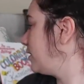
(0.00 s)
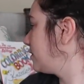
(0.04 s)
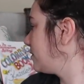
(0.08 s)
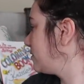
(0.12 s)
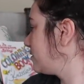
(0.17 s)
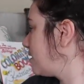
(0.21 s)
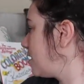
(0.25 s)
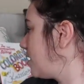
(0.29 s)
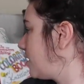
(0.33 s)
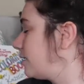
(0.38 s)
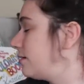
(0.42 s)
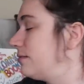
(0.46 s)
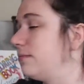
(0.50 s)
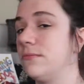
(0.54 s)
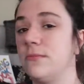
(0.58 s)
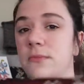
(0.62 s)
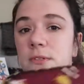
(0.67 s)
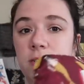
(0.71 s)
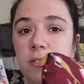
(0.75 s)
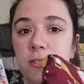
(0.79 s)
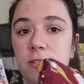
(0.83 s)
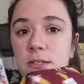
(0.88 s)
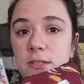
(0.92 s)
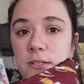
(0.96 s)
It's not
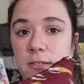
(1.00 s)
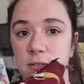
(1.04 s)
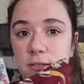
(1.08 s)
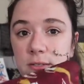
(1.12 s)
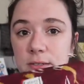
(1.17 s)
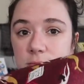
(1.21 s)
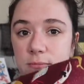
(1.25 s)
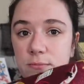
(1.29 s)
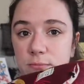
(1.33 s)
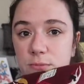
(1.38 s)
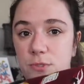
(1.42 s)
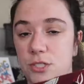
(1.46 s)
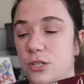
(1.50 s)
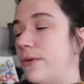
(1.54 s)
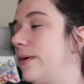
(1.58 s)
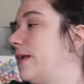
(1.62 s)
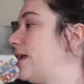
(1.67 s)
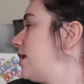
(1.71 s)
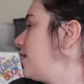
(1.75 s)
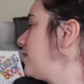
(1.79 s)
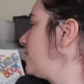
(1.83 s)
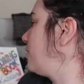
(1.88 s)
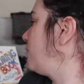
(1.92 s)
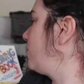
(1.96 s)
doing
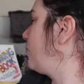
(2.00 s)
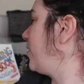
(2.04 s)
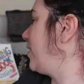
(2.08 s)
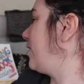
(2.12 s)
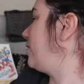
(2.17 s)
anything